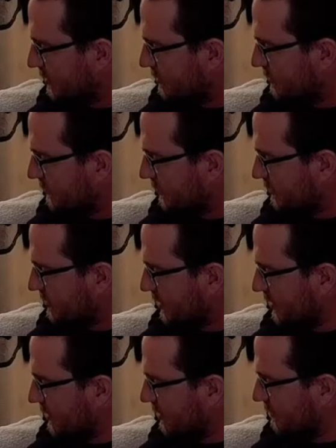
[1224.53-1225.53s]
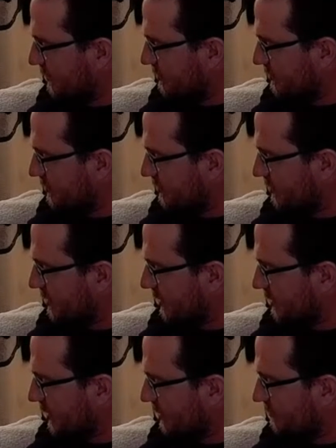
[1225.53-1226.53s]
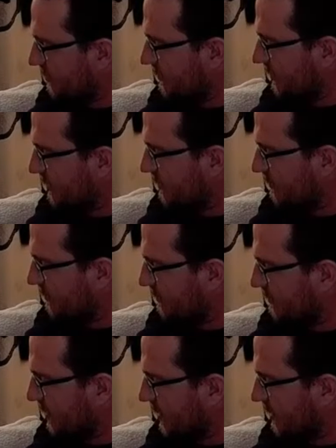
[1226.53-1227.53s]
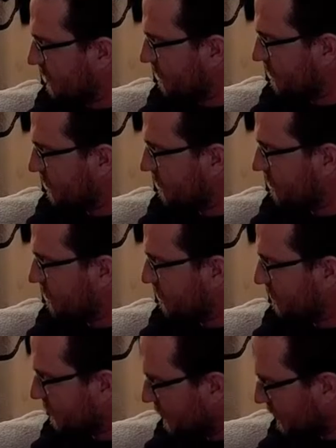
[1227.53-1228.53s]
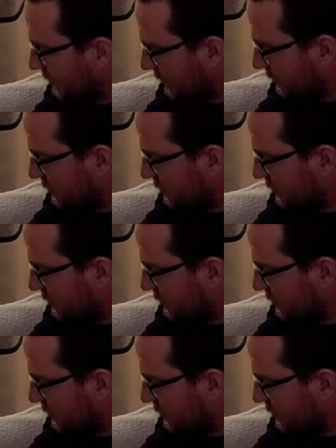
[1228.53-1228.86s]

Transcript: to focus on individual storytelling and moving on from the